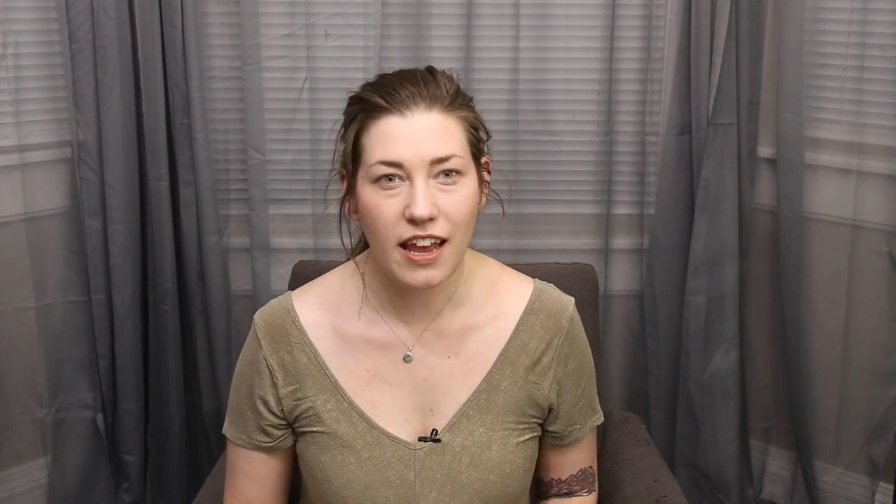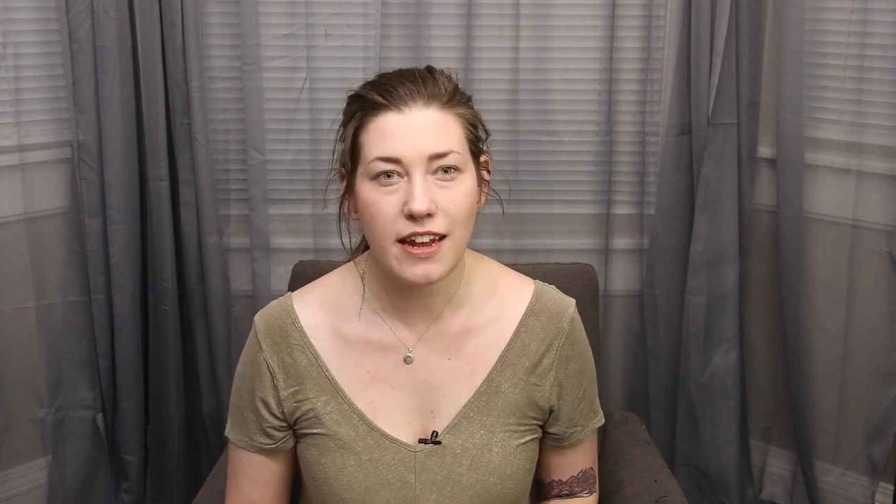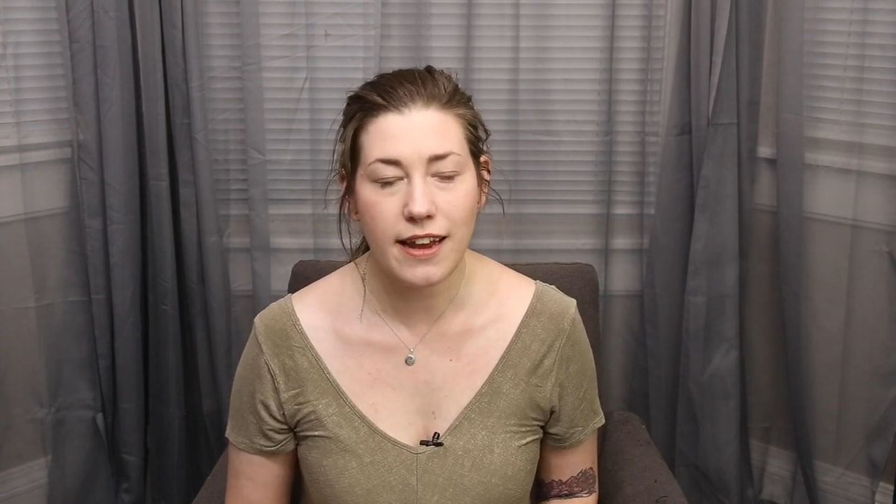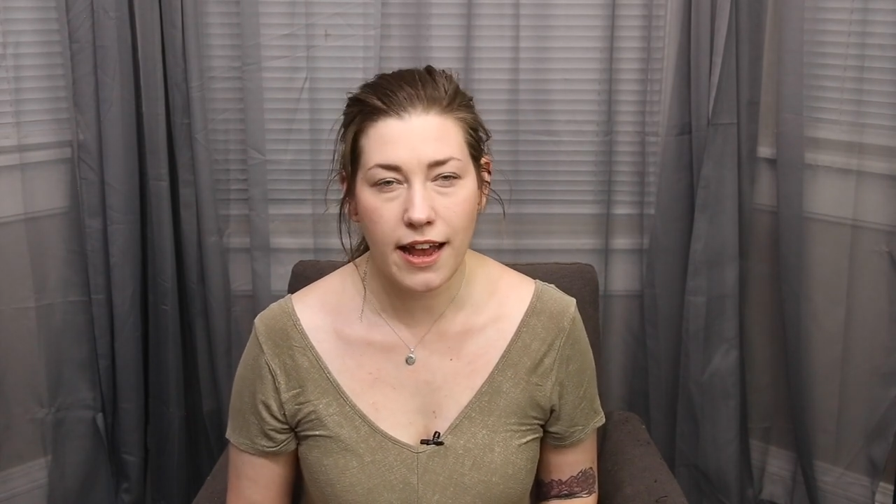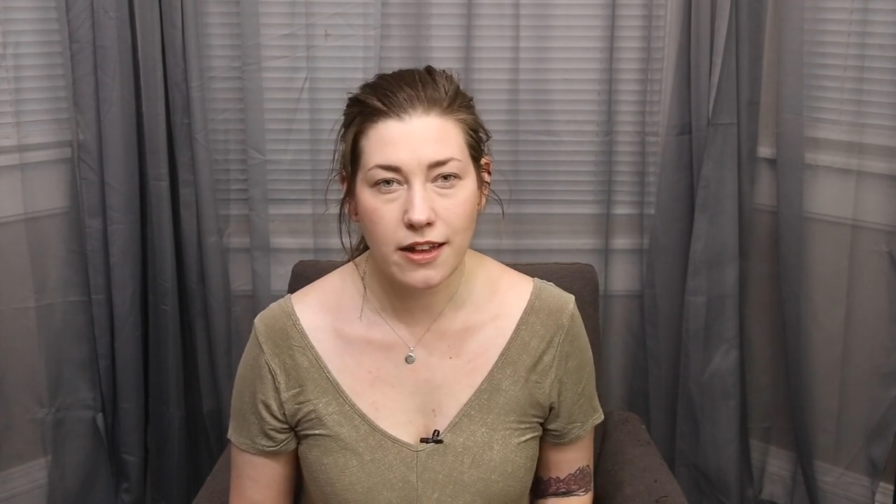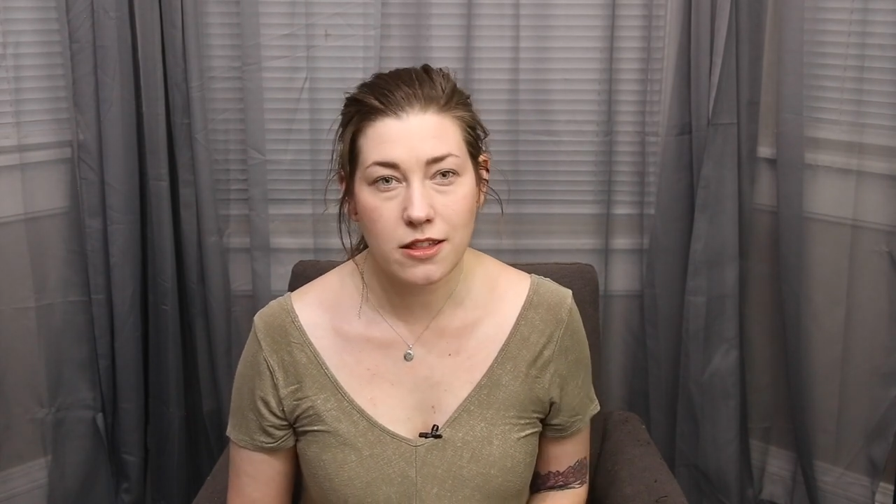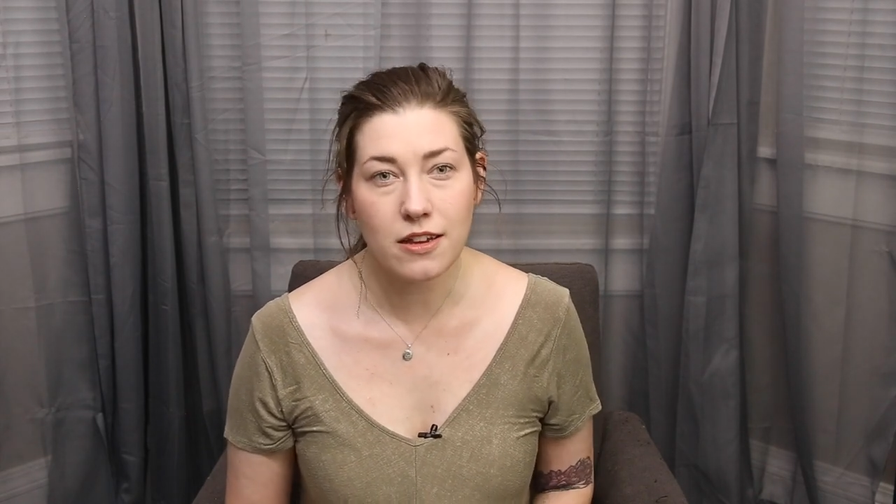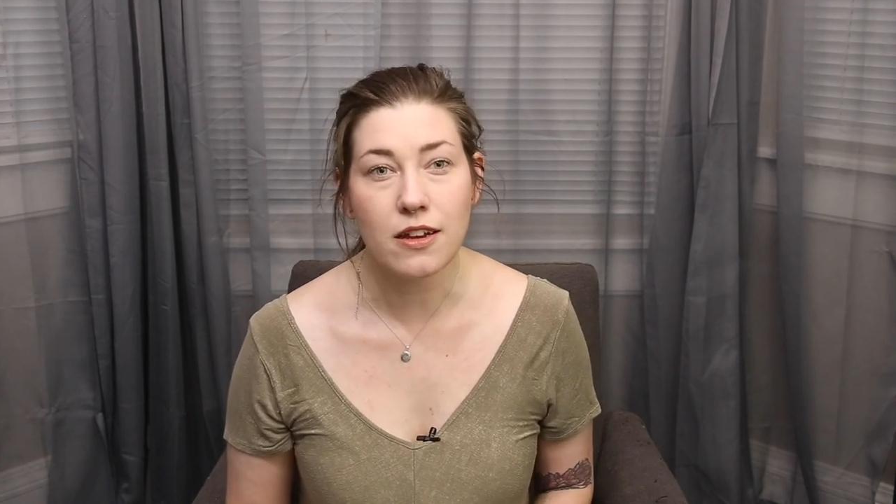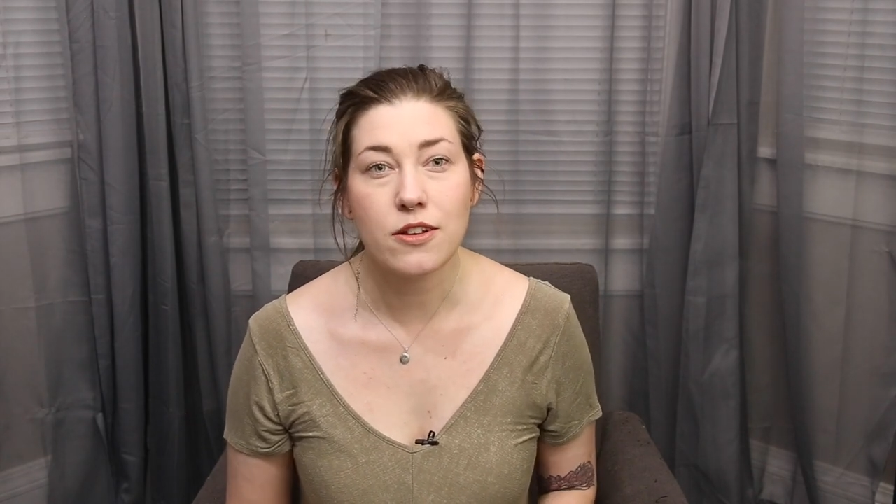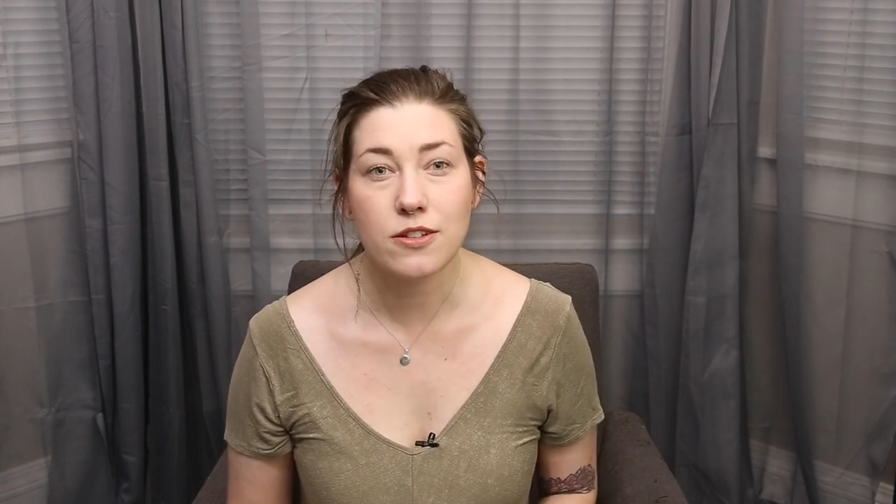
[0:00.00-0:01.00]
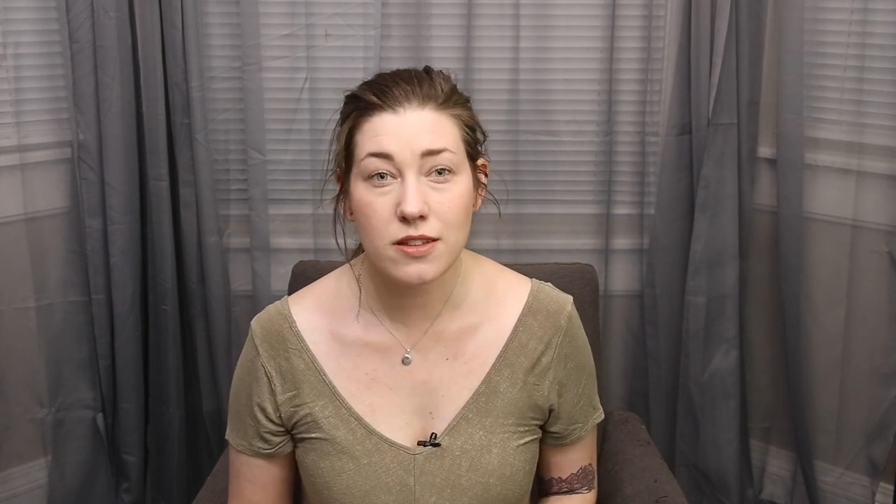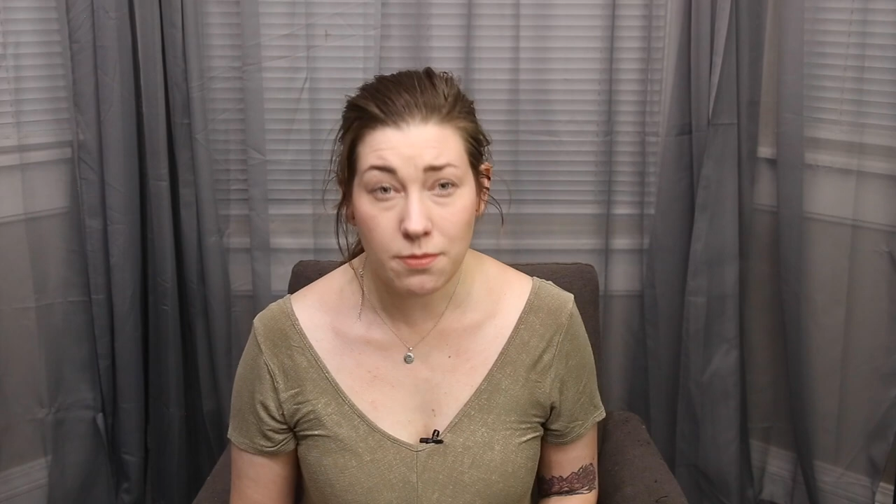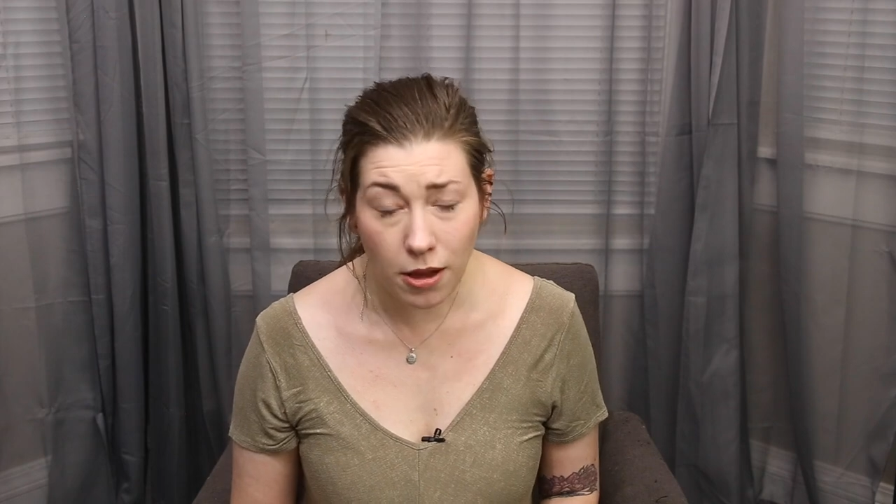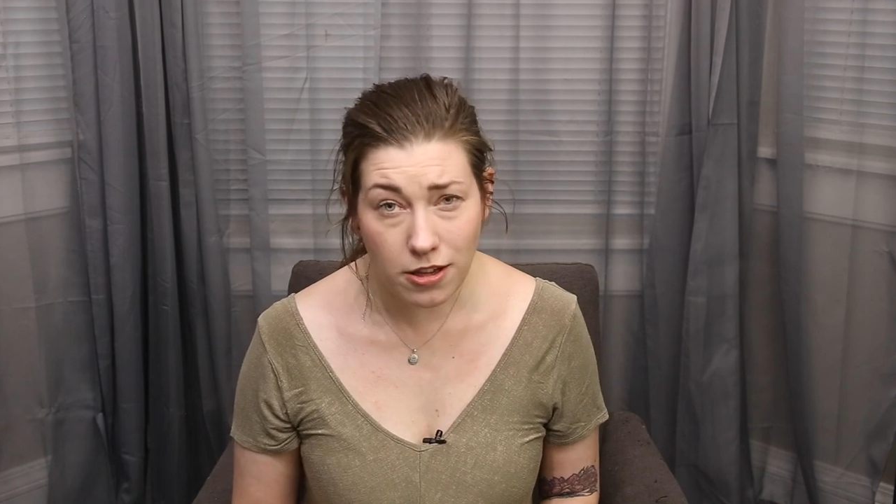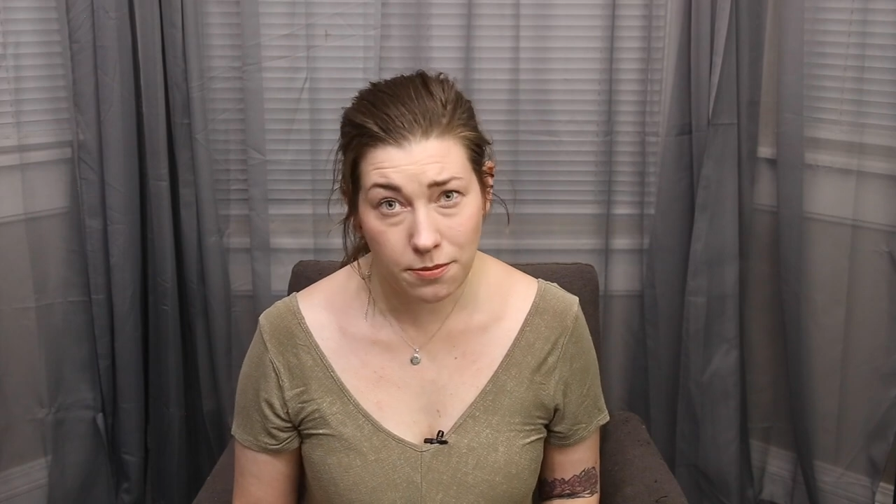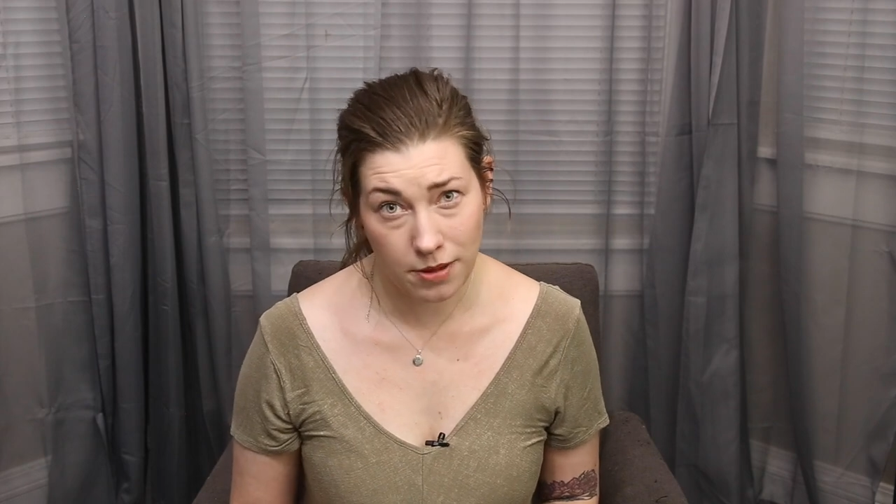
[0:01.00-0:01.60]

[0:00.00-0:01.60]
and add the smaller